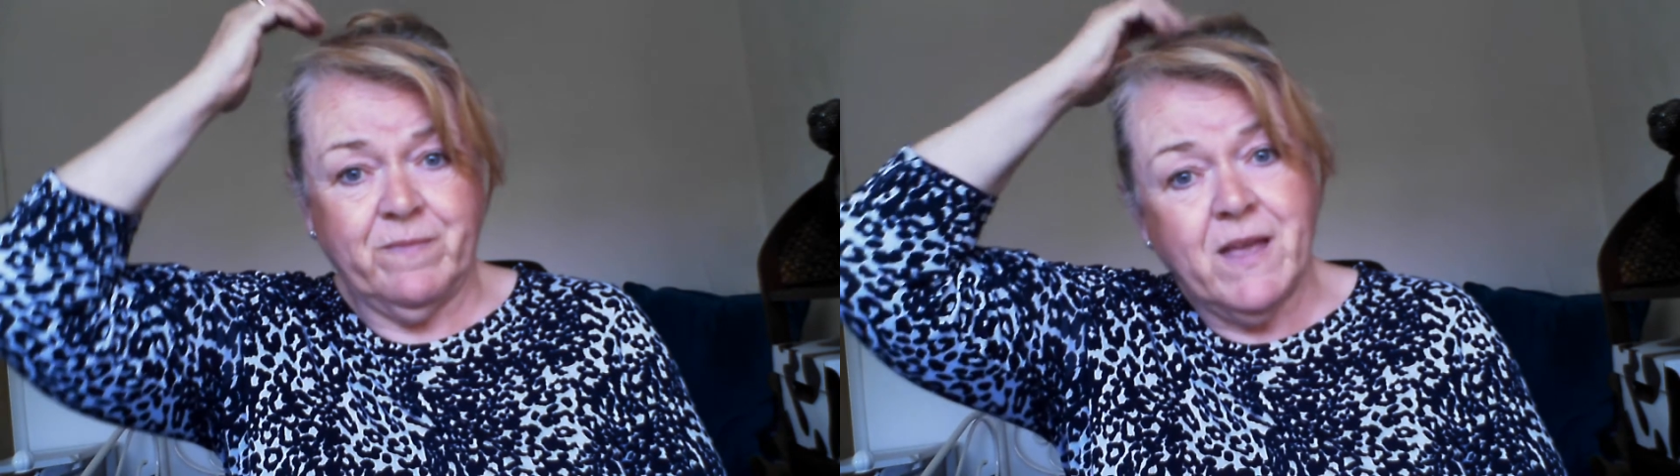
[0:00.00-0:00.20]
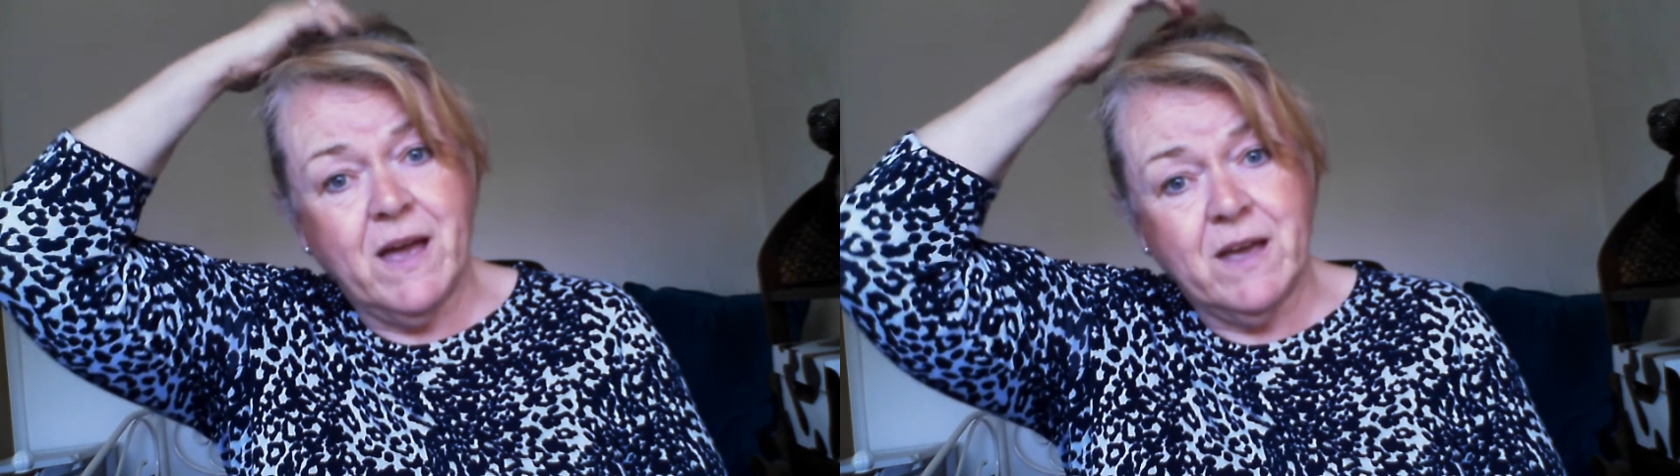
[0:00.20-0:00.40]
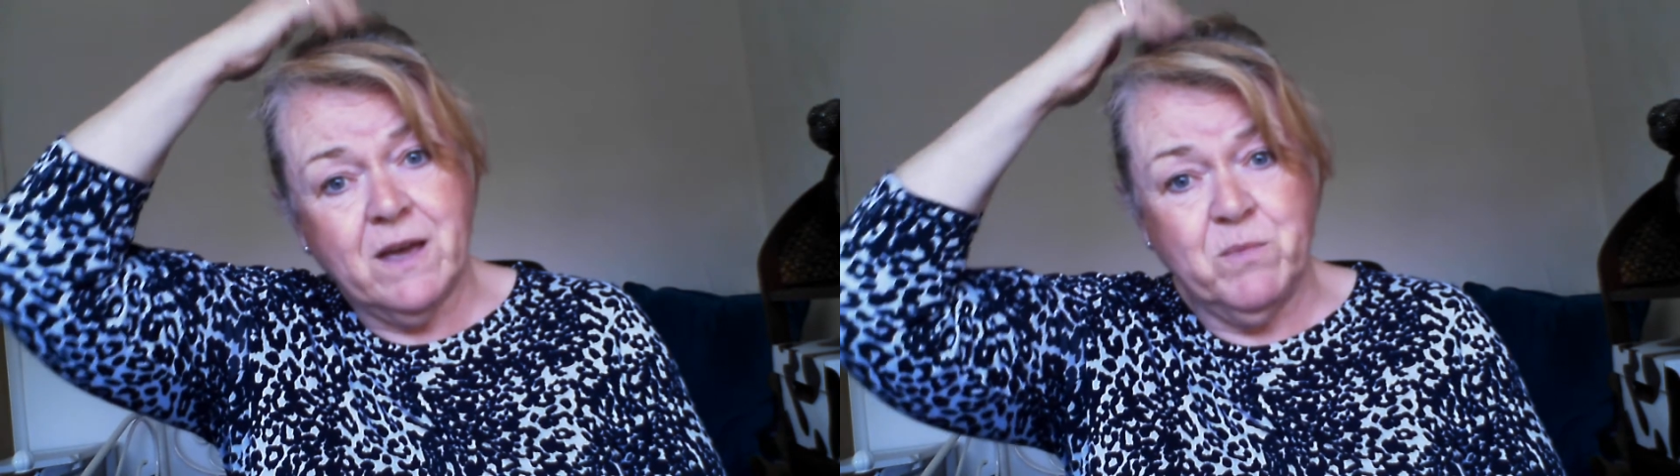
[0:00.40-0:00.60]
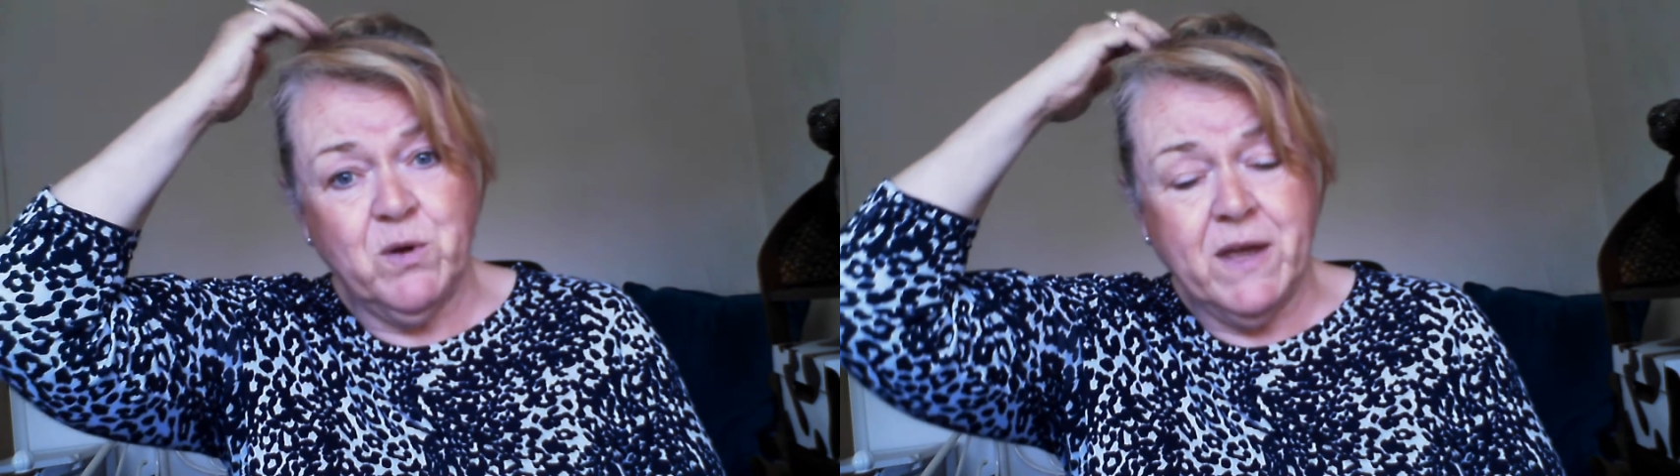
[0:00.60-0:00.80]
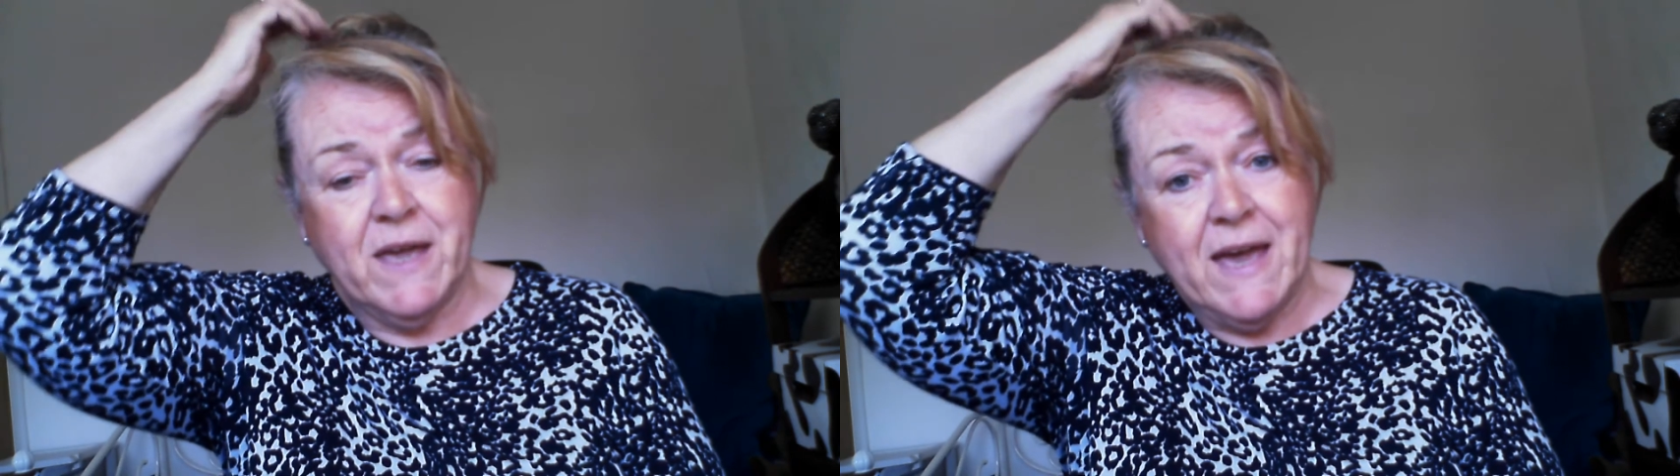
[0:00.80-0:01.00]
I
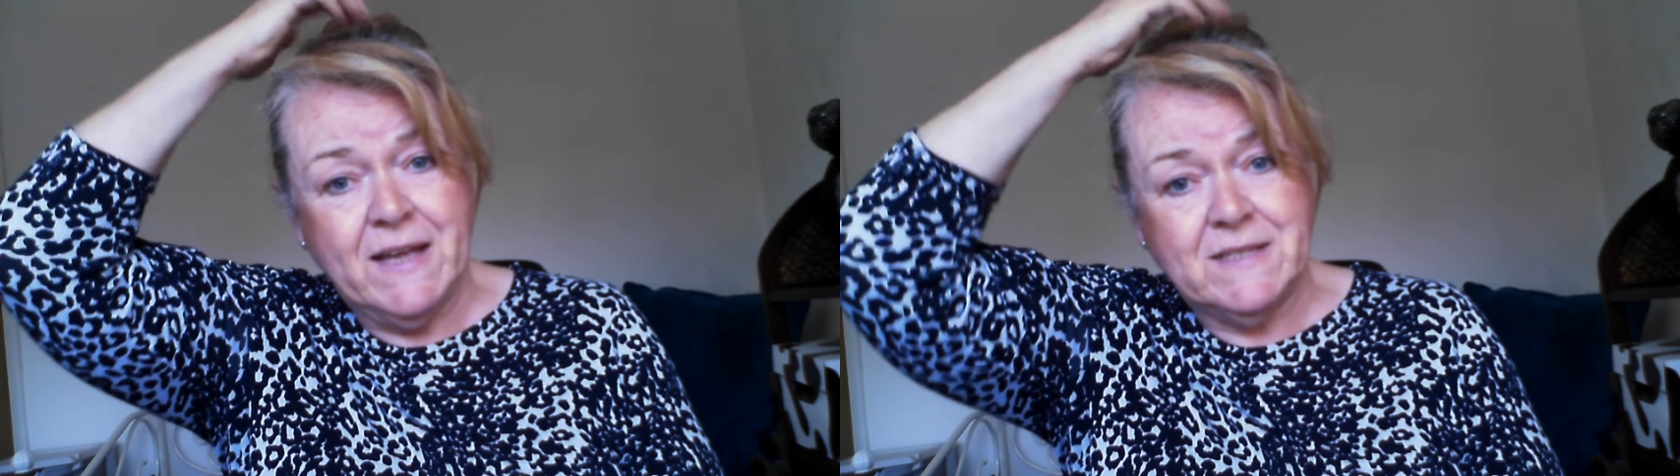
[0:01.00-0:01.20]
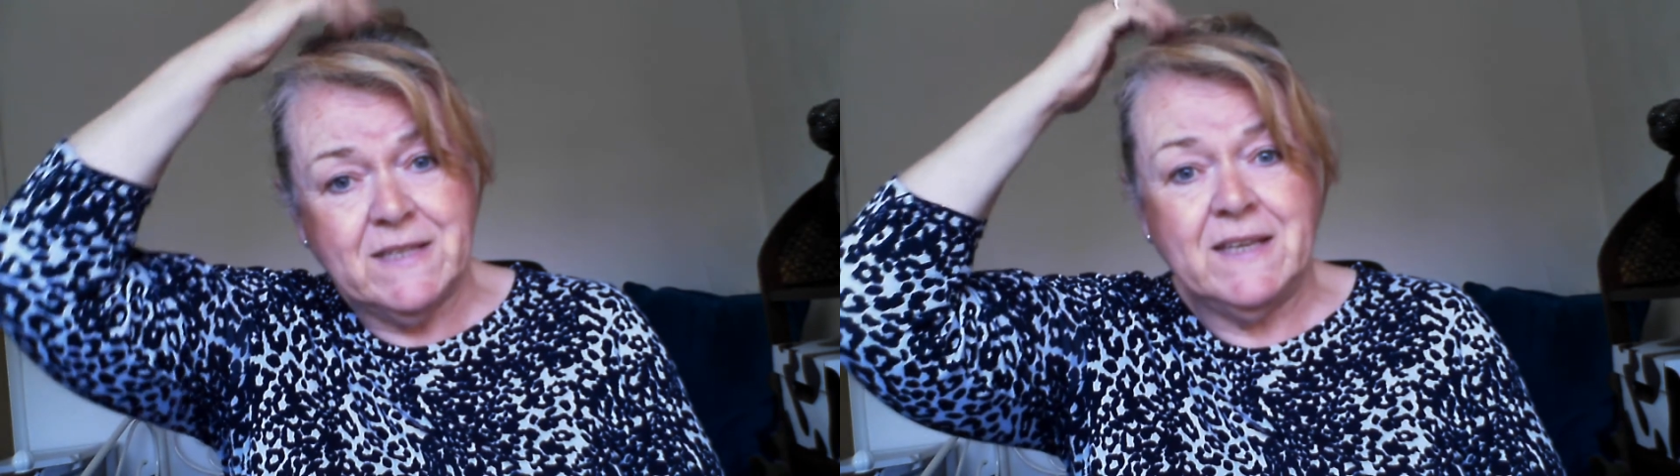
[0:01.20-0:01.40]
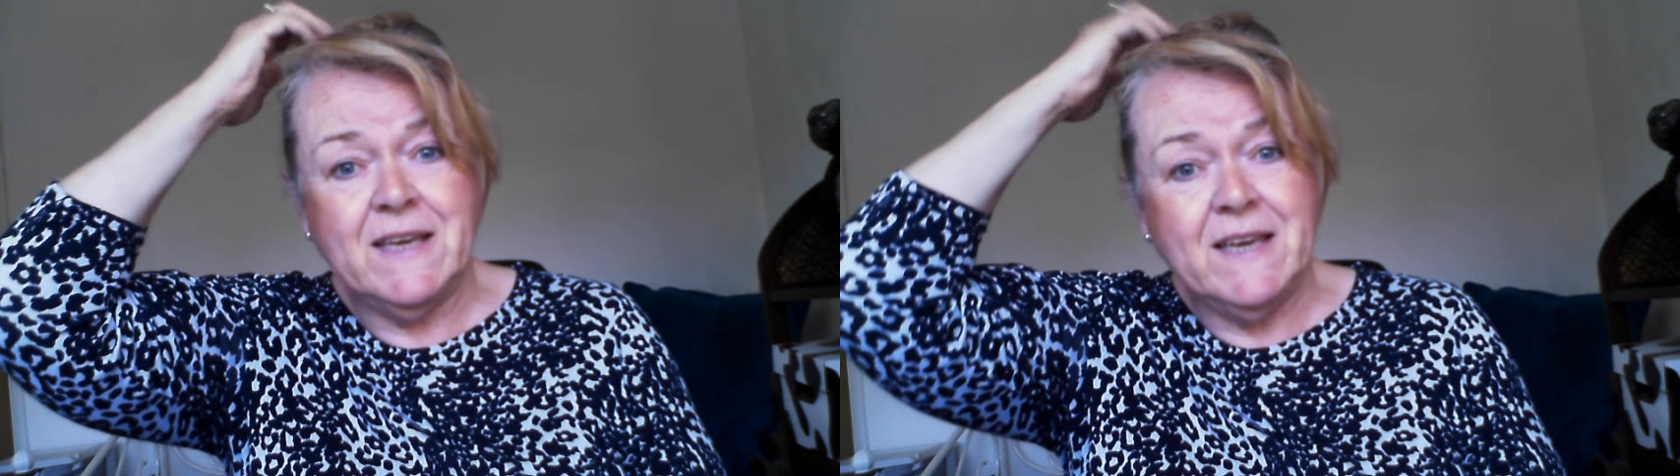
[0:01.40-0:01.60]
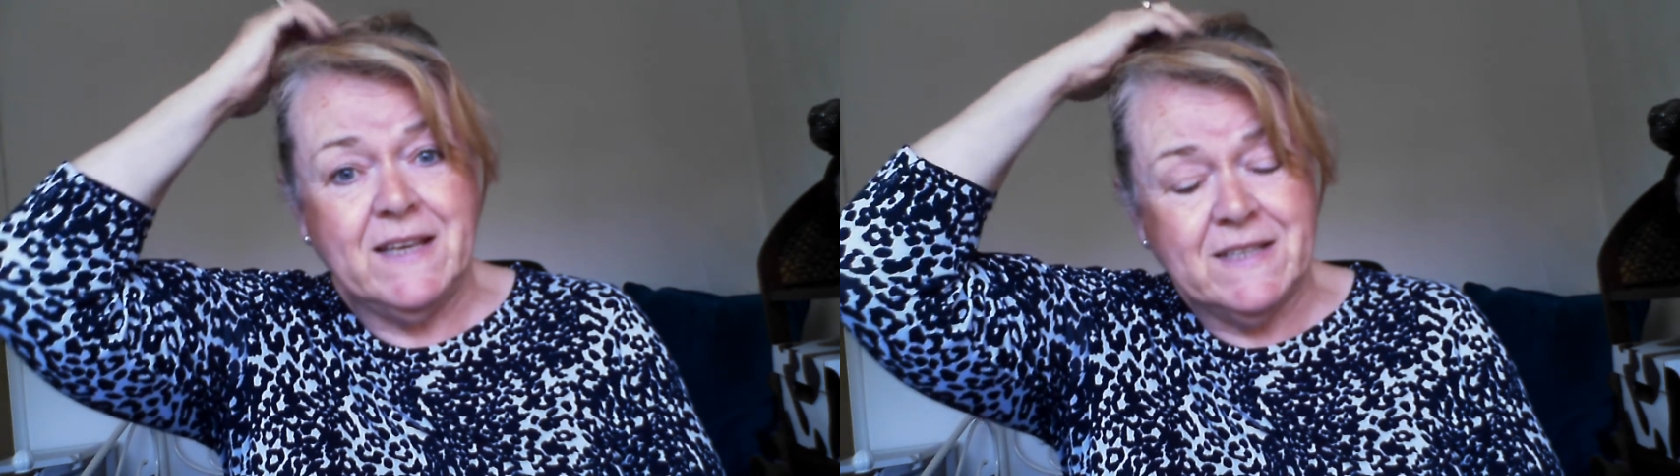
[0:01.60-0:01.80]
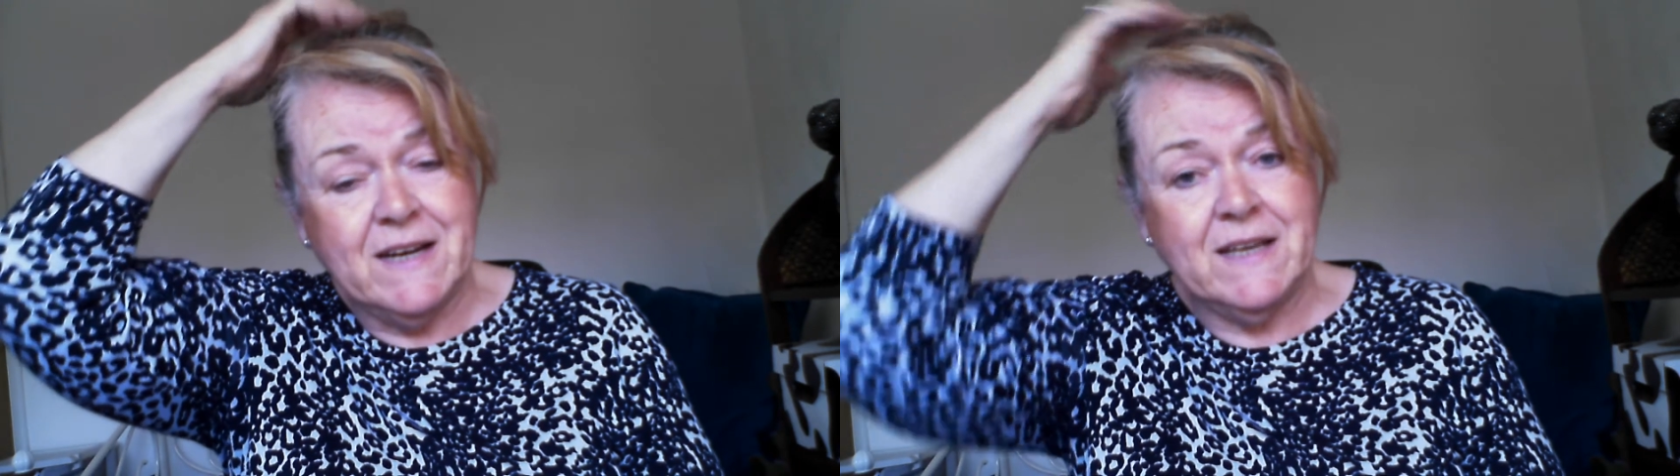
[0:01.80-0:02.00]
communicate
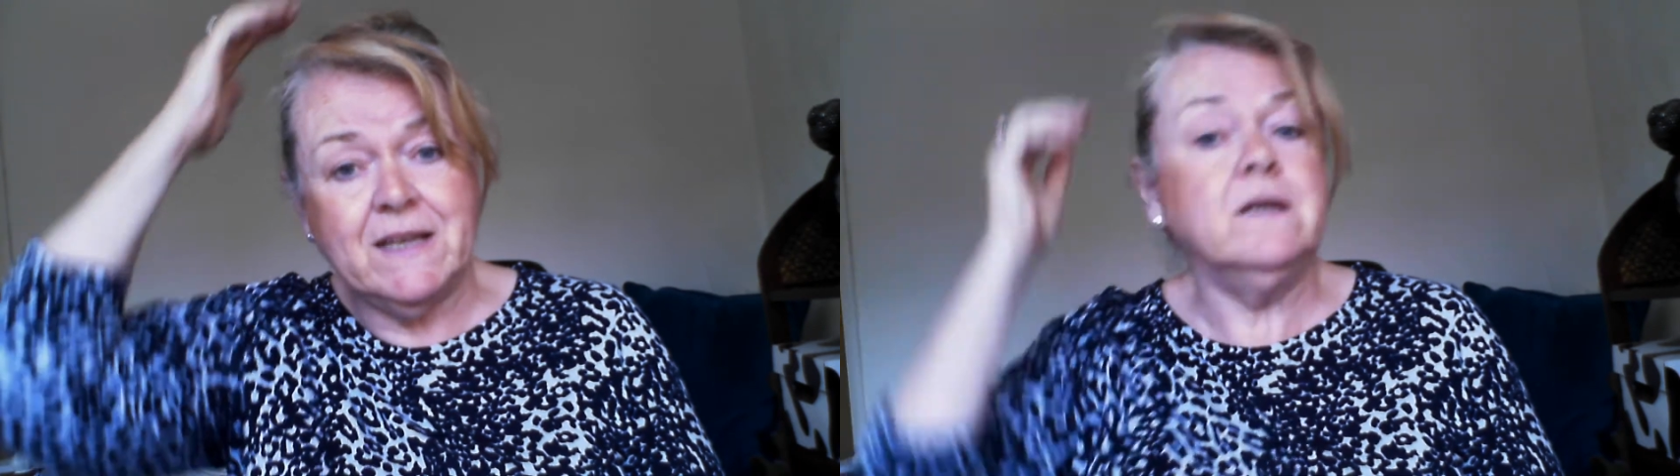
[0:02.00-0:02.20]
easily.